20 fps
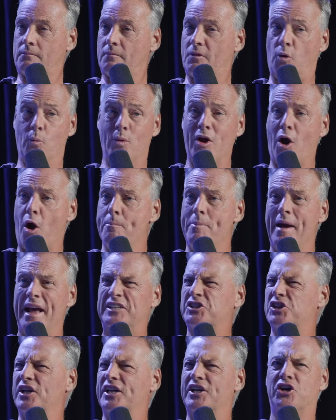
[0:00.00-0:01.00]
we are
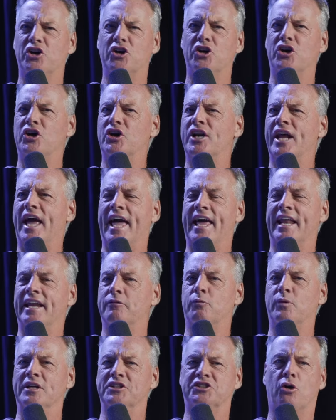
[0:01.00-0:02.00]
basically good and
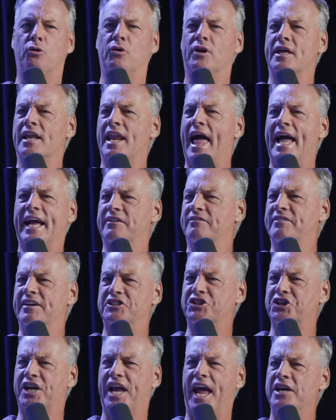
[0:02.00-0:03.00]
it's only a lack of
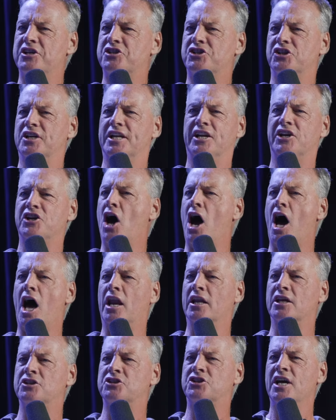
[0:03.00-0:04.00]
education and
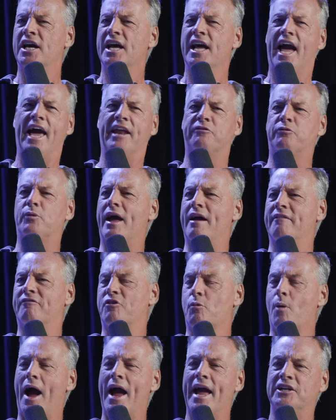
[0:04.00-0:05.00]
knowledge and if we have
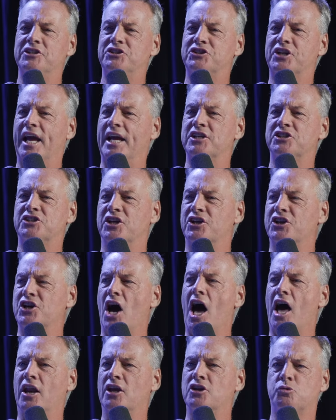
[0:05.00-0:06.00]
the right education and
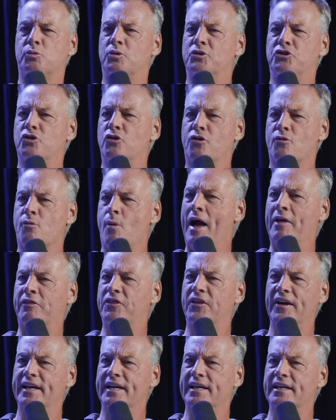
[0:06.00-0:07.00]
knowledge we'll do the right
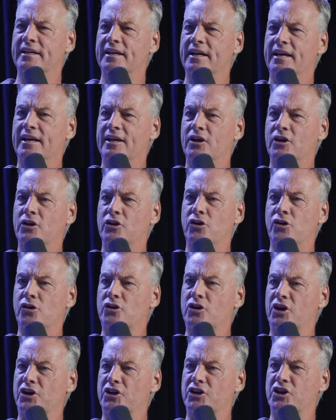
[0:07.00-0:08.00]
thing mm you're
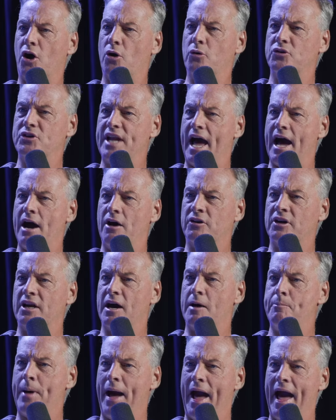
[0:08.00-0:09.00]
going to go down
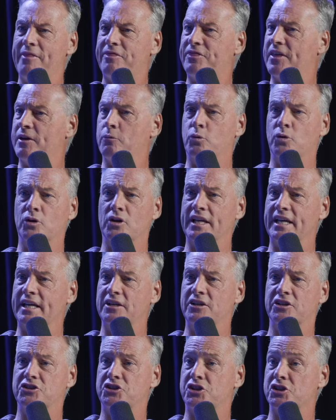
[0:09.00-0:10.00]
a path that will
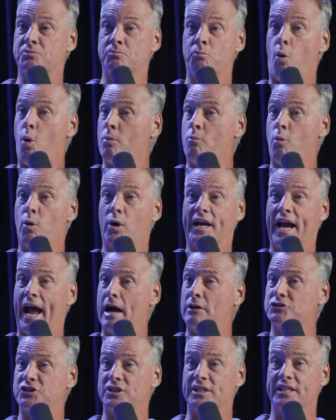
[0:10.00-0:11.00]
lead to just more and more
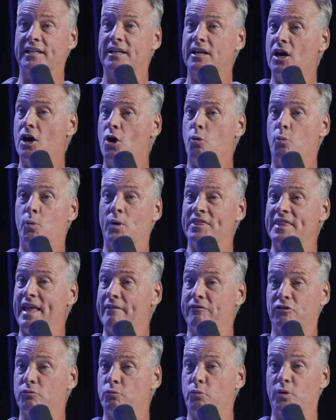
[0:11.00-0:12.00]
counseling with yeah.
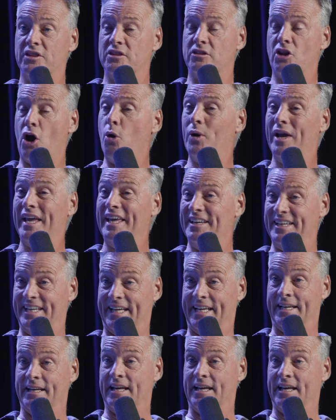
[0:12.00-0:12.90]
never with no healing